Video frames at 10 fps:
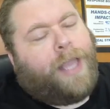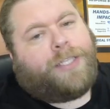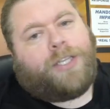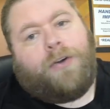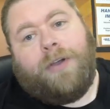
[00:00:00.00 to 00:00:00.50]
And
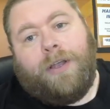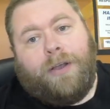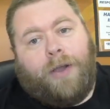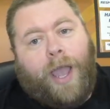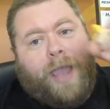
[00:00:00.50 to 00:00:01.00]
so
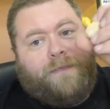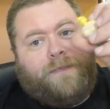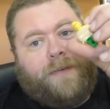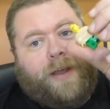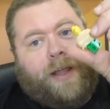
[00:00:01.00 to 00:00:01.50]
I
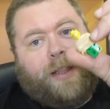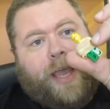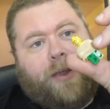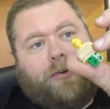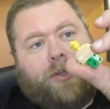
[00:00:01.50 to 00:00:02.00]
have a
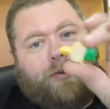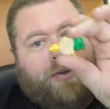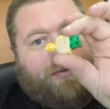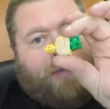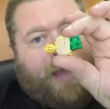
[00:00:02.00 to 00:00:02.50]
Lego
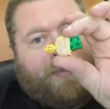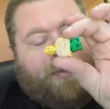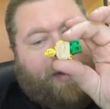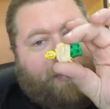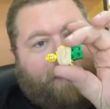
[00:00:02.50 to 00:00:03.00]
dude wrapped
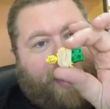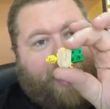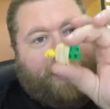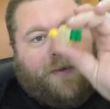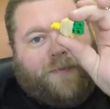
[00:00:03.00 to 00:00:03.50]
in a rubber
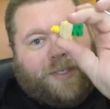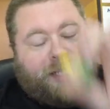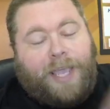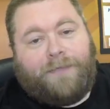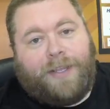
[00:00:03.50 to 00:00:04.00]
band for
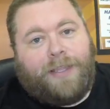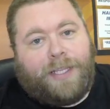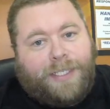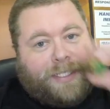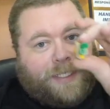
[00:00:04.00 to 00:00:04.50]
safety.
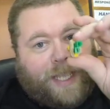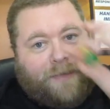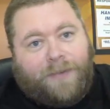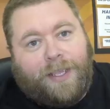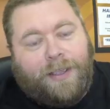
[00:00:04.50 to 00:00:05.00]
That's his
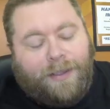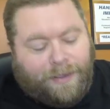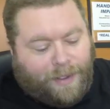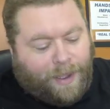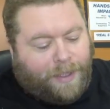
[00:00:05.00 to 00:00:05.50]
safety
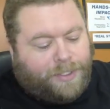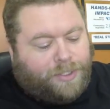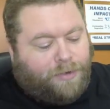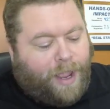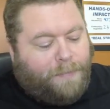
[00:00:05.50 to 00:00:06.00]

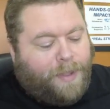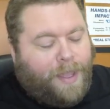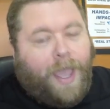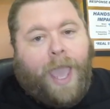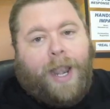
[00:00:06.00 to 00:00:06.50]
strap.
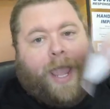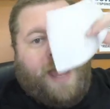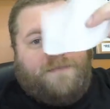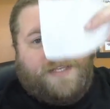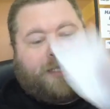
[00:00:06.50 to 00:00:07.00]
And I
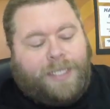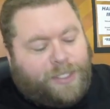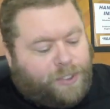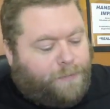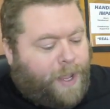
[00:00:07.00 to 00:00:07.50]
have this
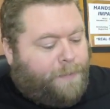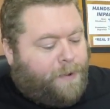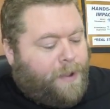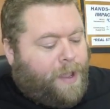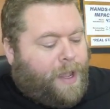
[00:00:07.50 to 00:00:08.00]
tissue
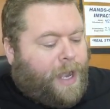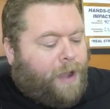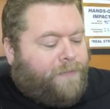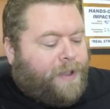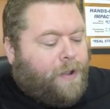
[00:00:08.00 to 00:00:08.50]
paper.
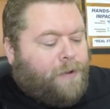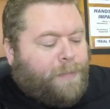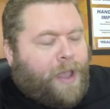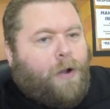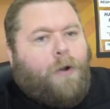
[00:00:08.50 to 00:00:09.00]
Now, if I go to
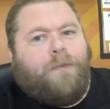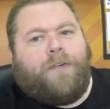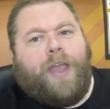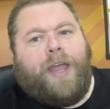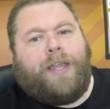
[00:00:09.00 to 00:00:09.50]
my
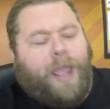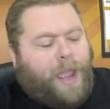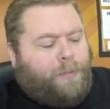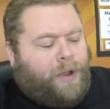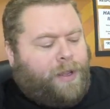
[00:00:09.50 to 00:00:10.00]
overhead
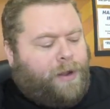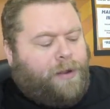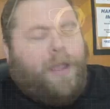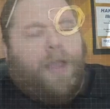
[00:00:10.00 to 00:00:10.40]
camera here,